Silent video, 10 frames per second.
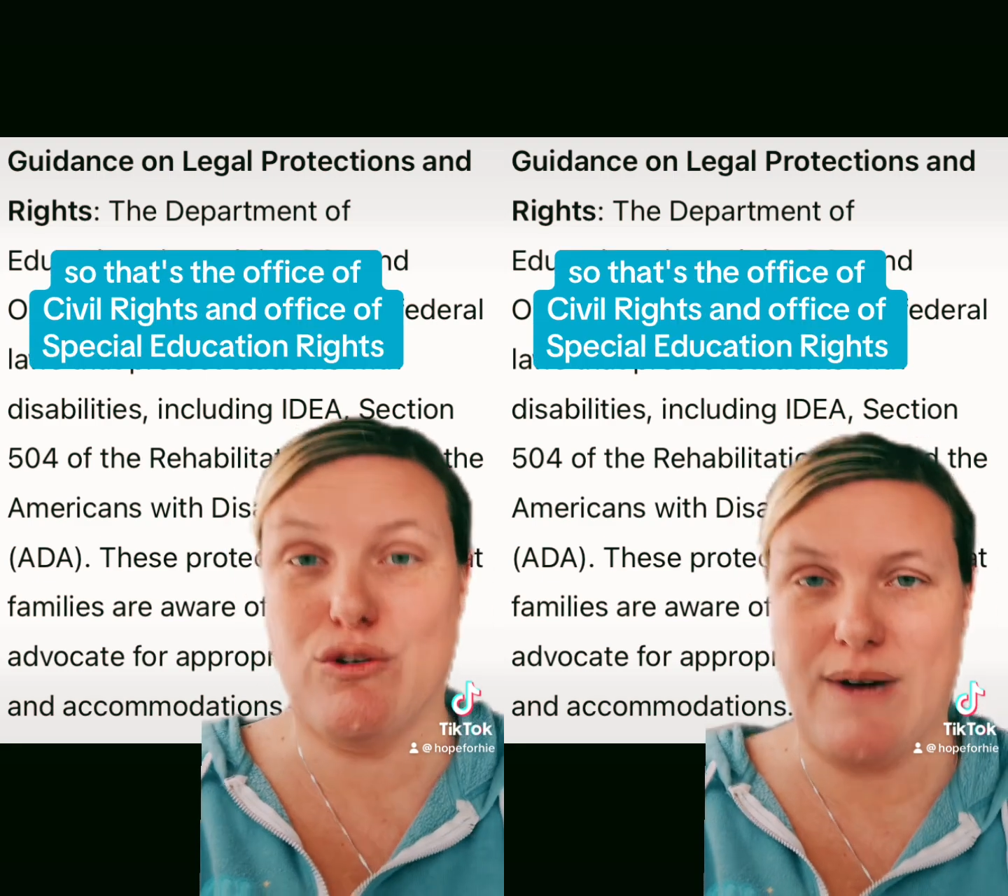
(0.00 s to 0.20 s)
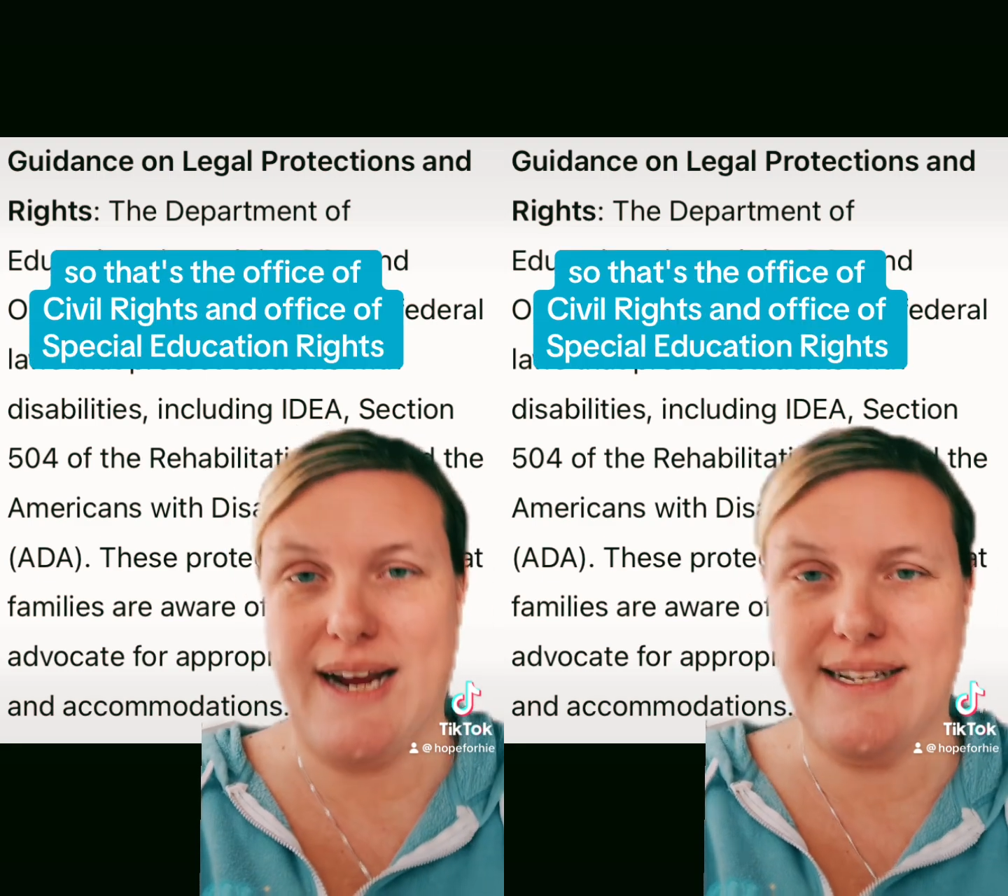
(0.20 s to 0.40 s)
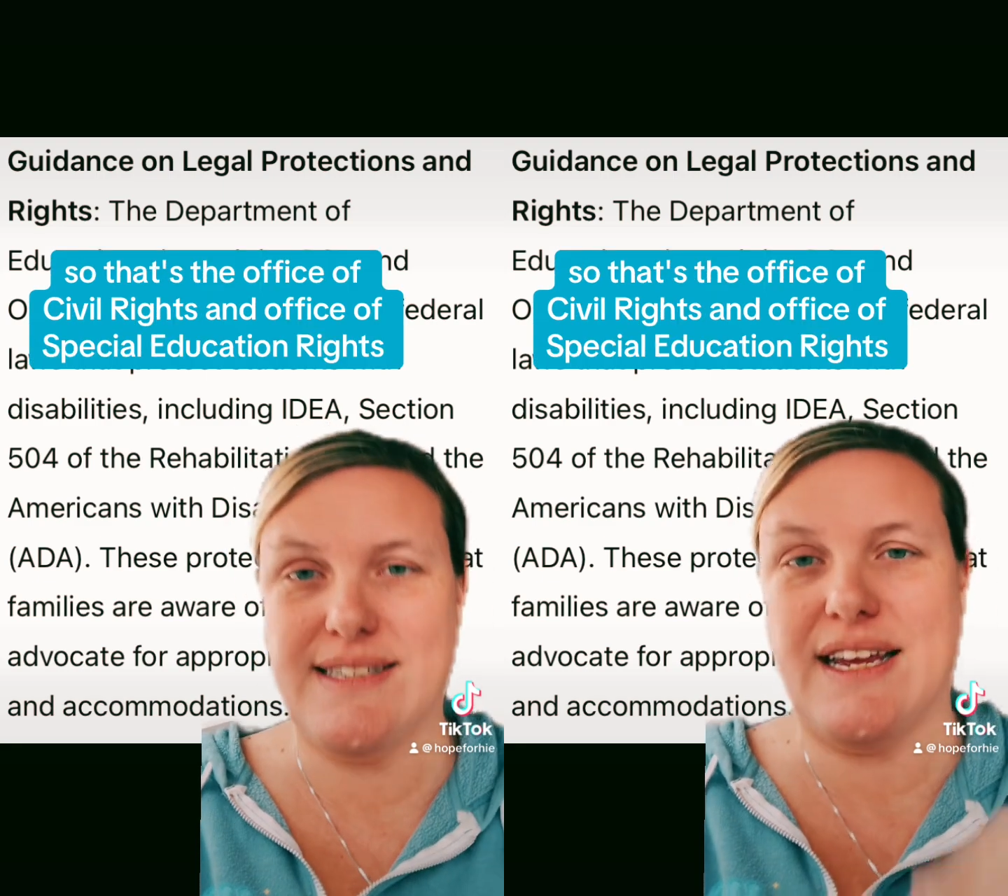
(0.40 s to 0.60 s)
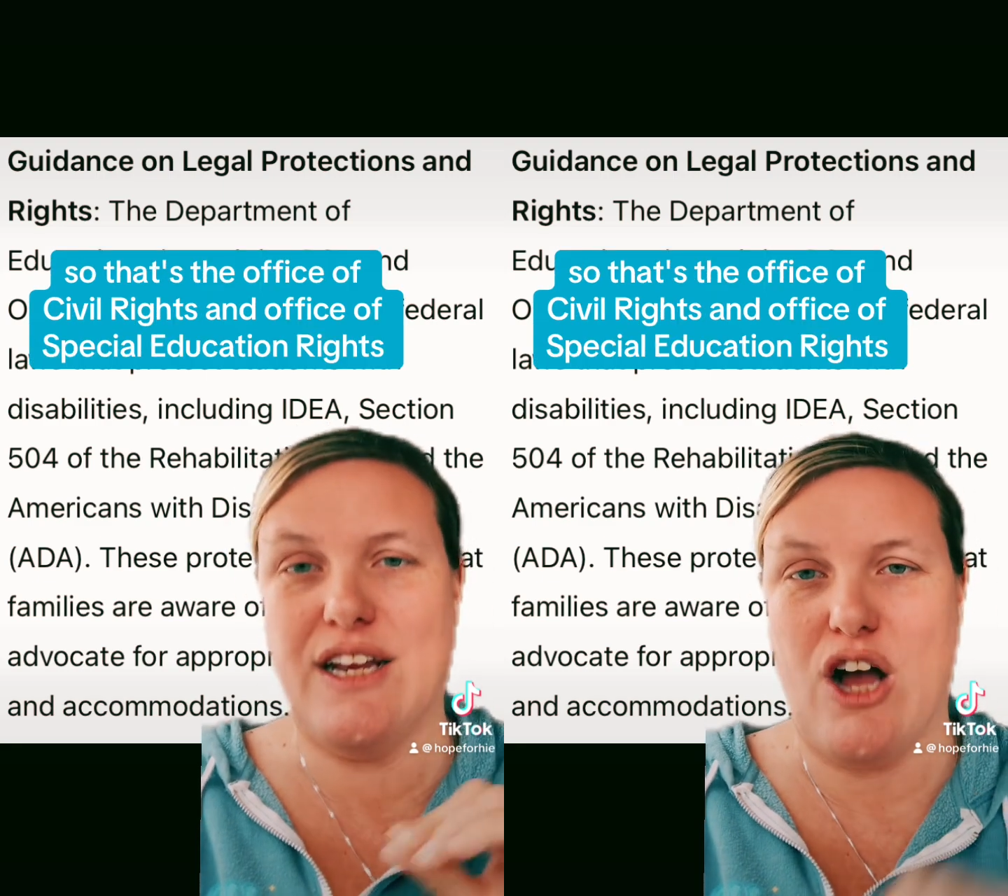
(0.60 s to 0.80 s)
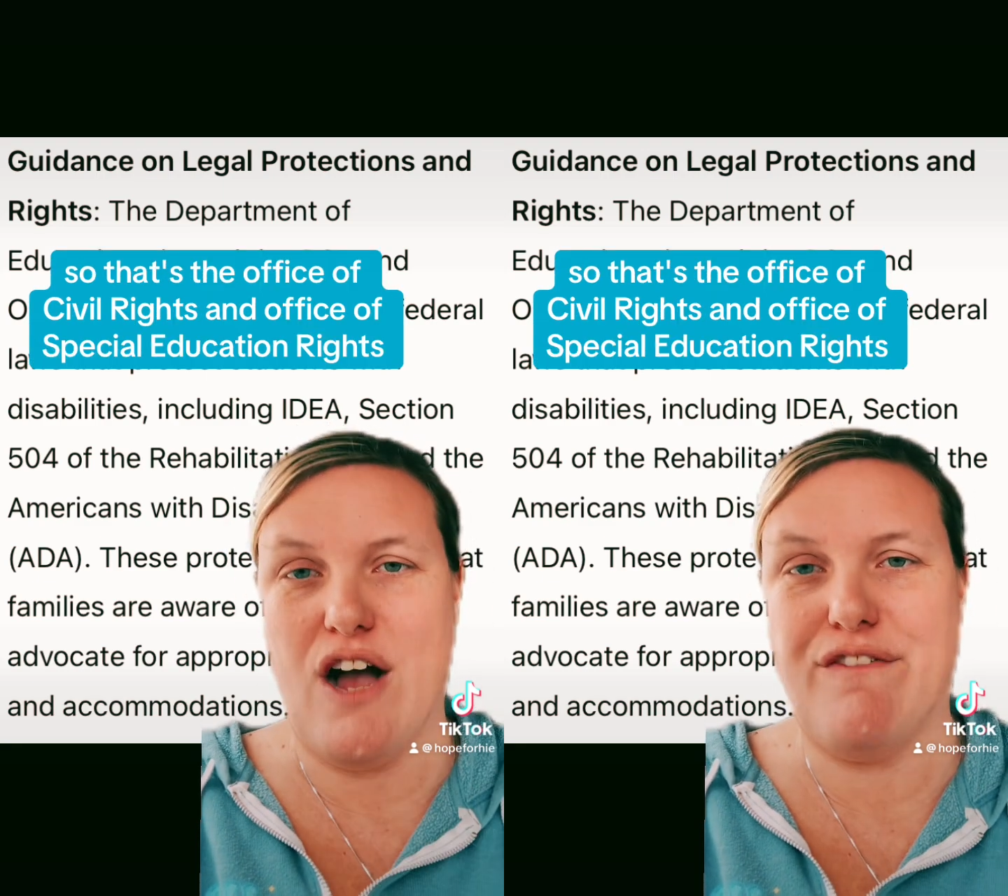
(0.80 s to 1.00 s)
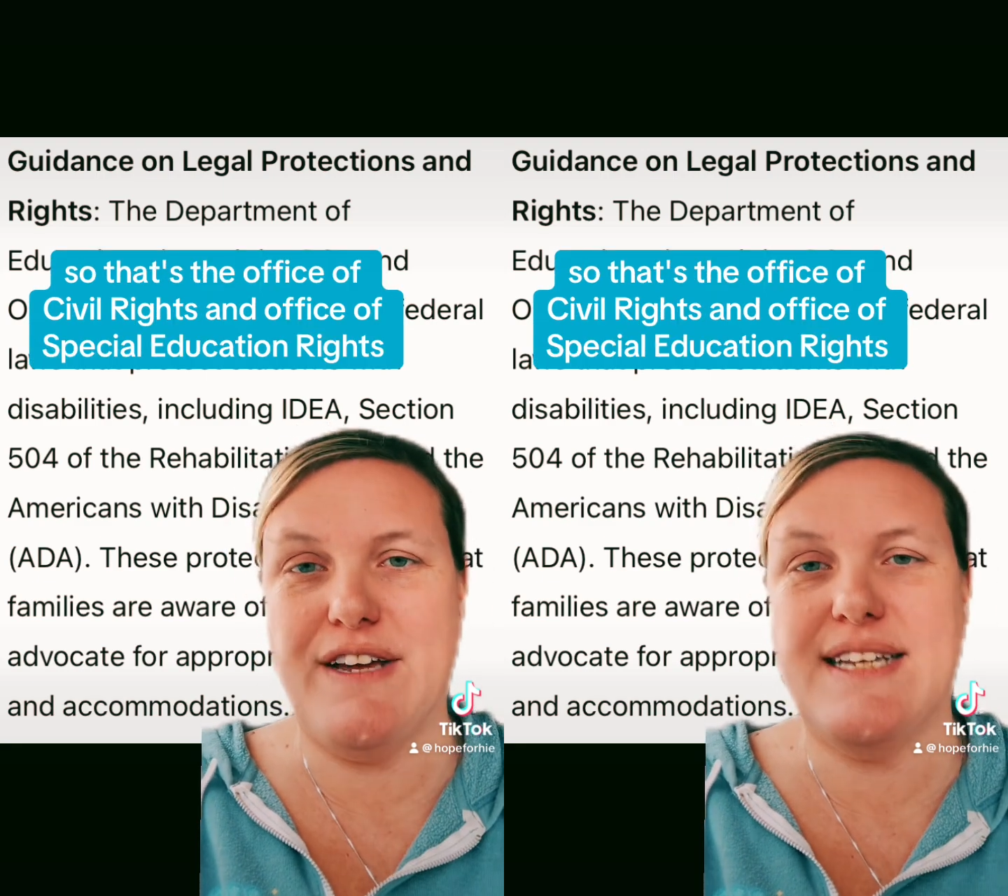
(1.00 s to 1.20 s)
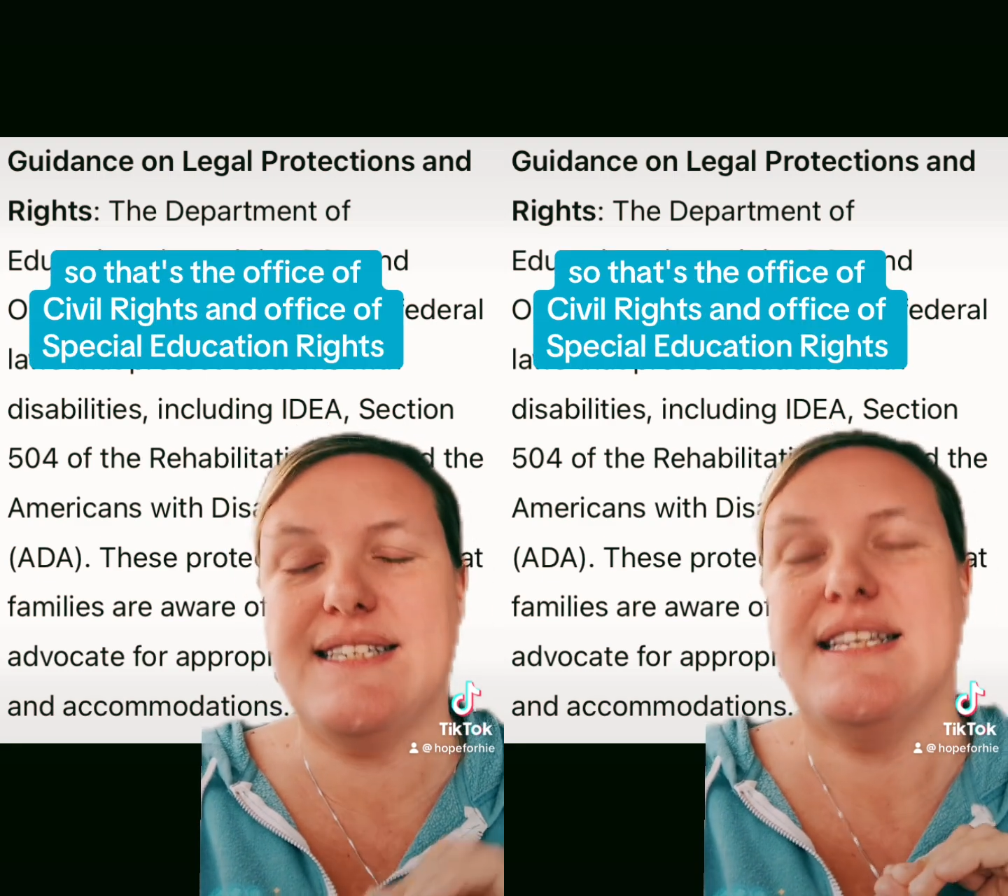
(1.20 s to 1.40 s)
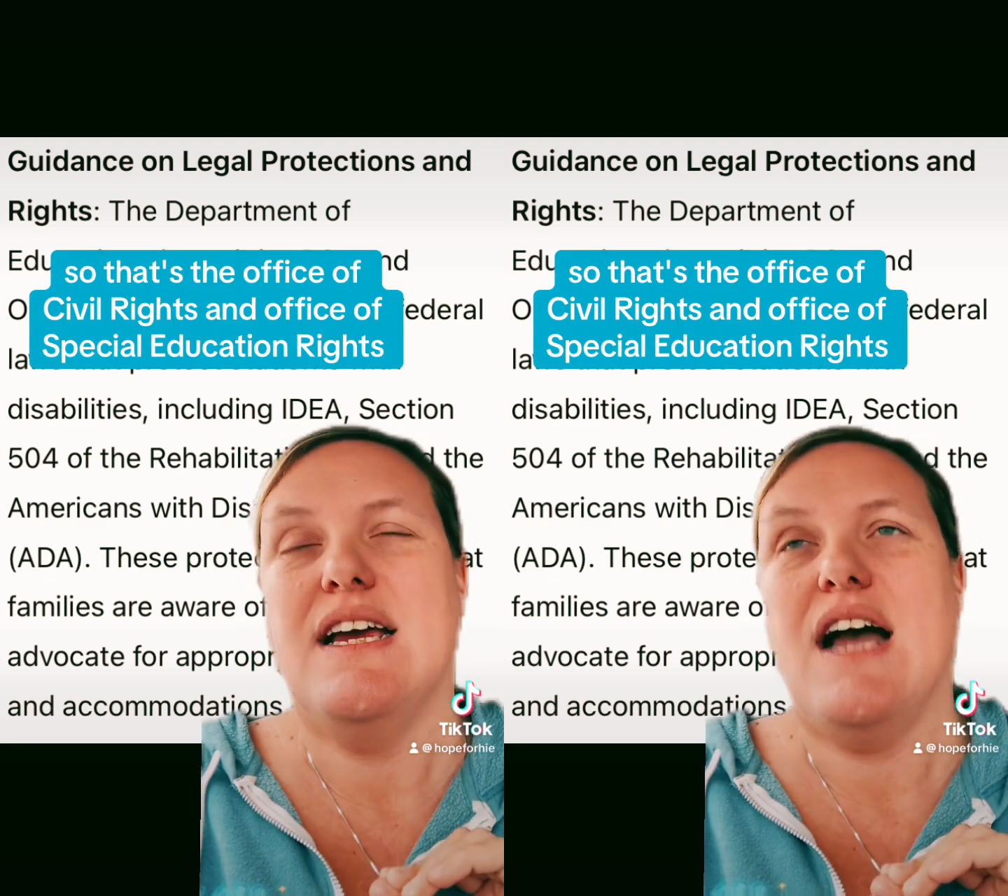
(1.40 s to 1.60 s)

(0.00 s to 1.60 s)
Rights and Office